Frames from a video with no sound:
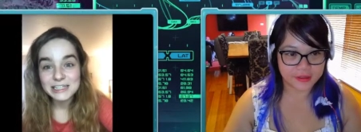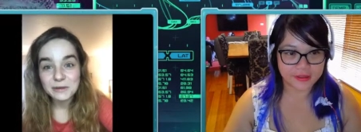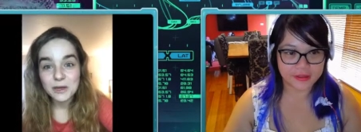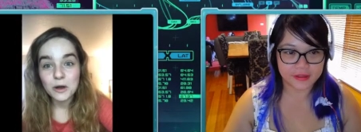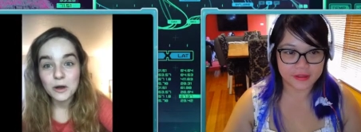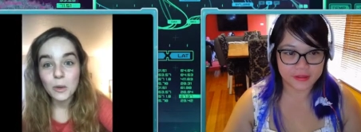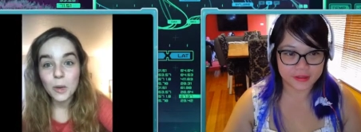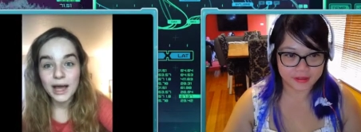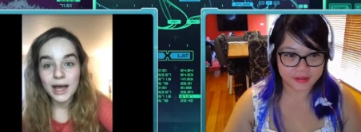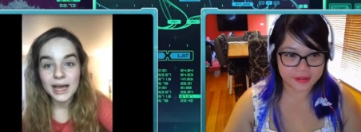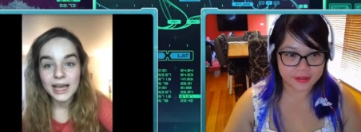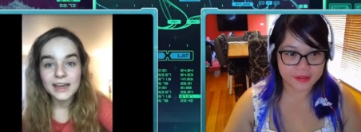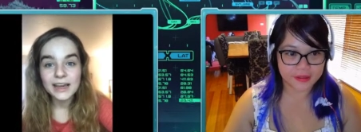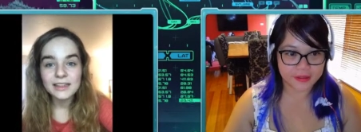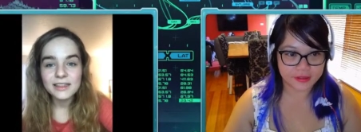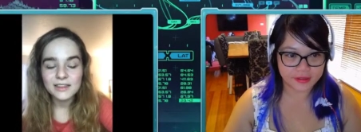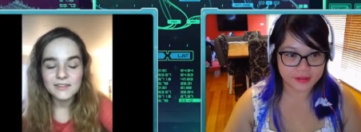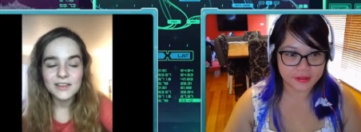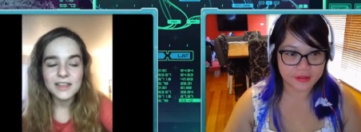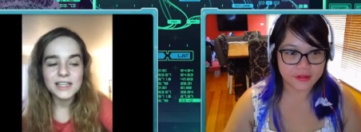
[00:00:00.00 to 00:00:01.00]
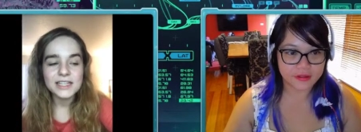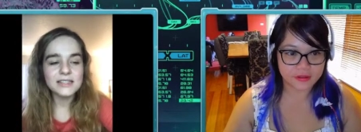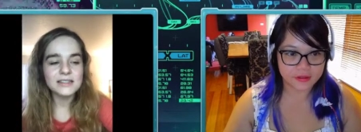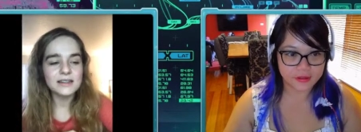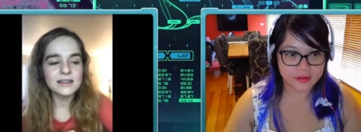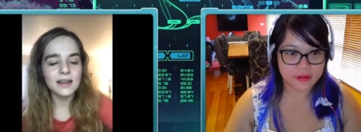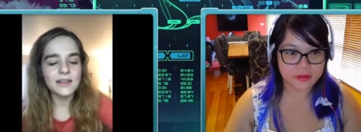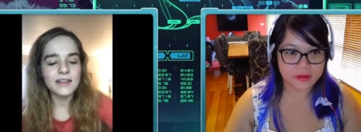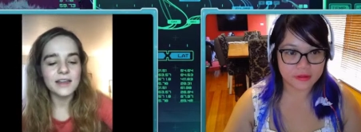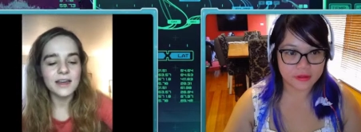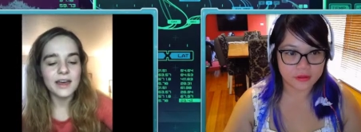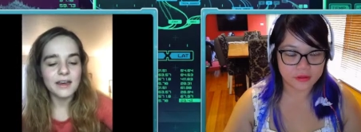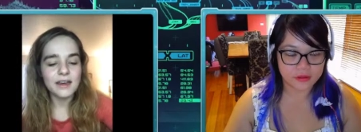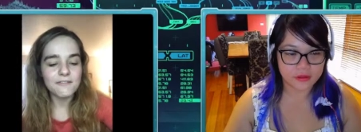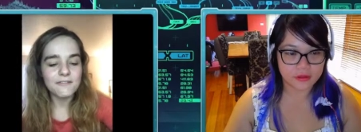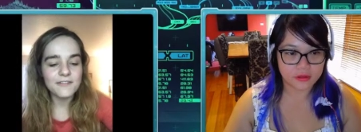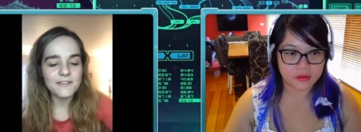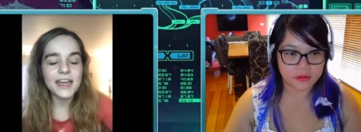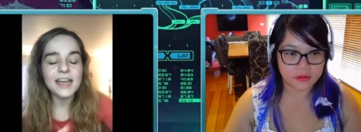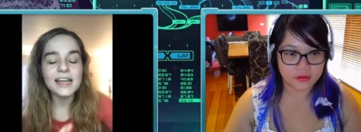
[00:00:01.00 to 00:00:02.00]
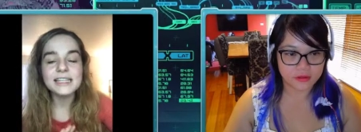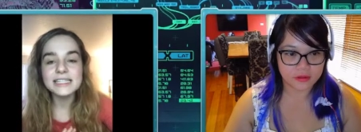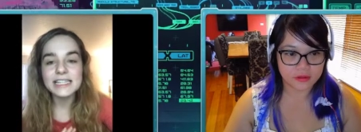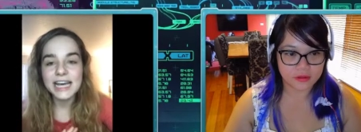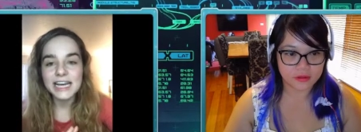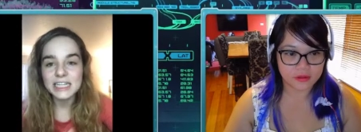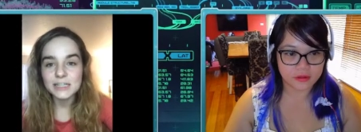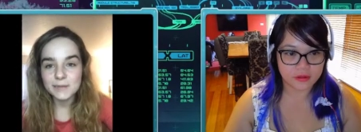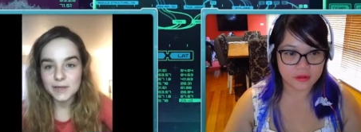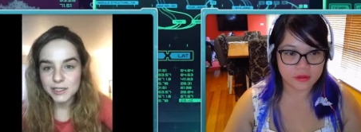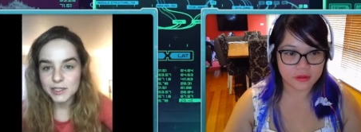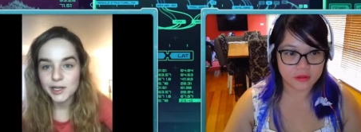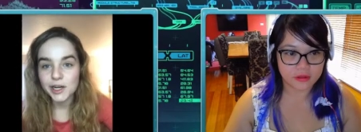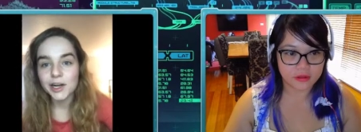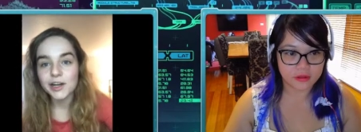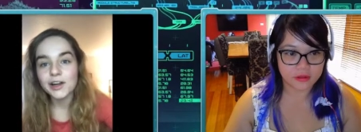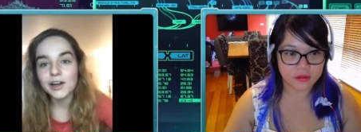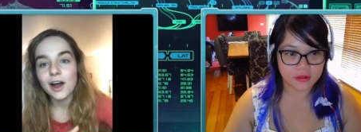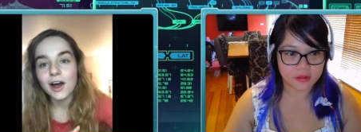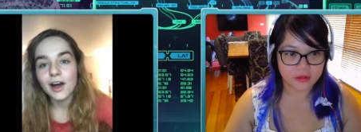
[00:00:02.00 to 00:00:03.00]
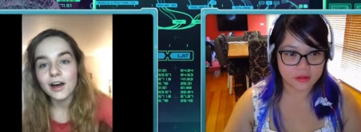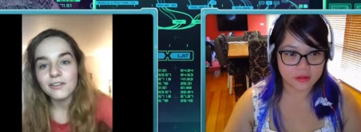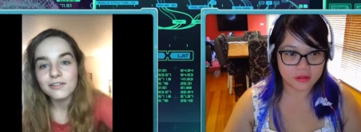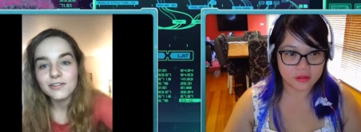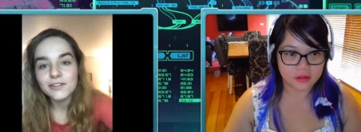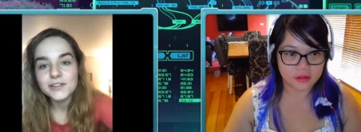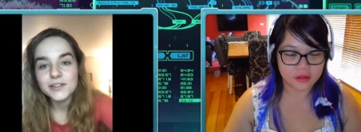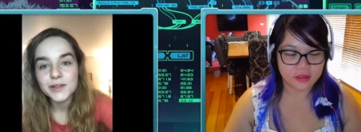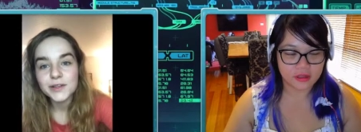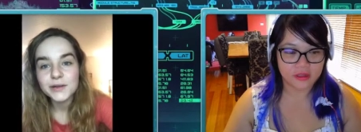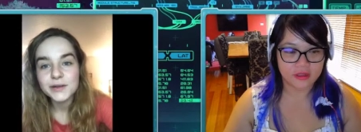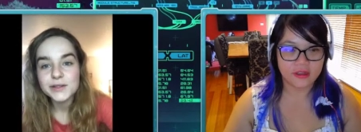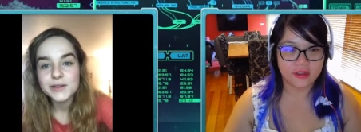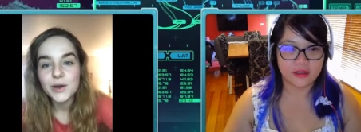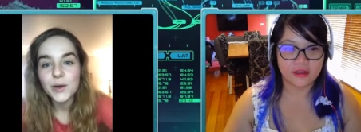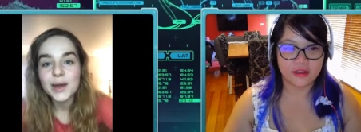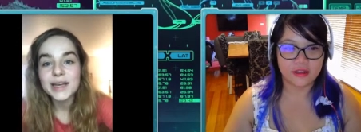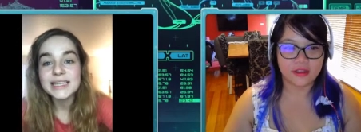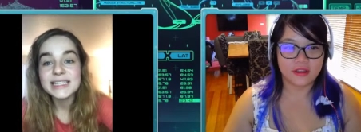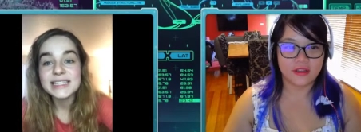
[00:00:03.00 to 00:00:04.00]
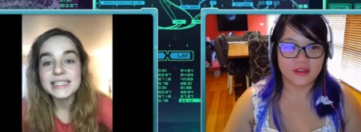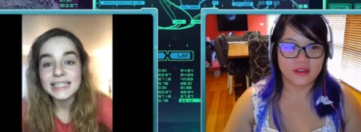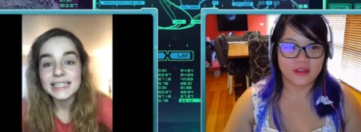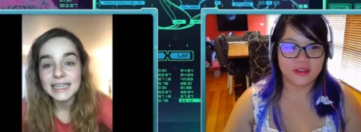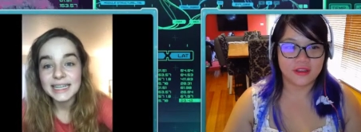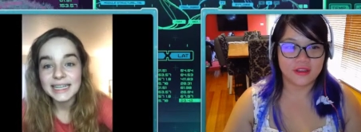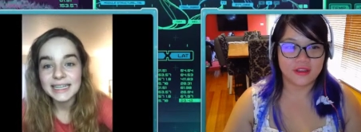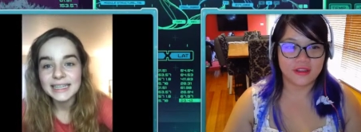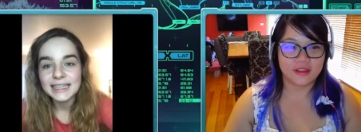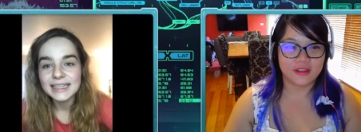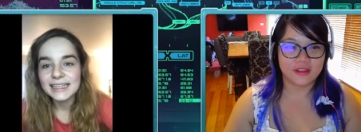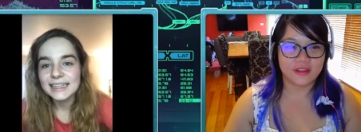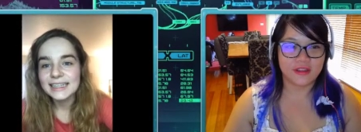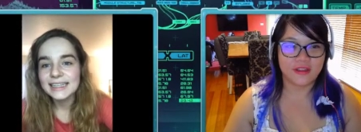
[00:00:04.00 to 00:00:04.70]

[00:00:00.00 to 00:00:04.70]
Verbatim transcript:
Speaker 1: it to be quiet, the vent of the fans had to be turned off, so there was no A C.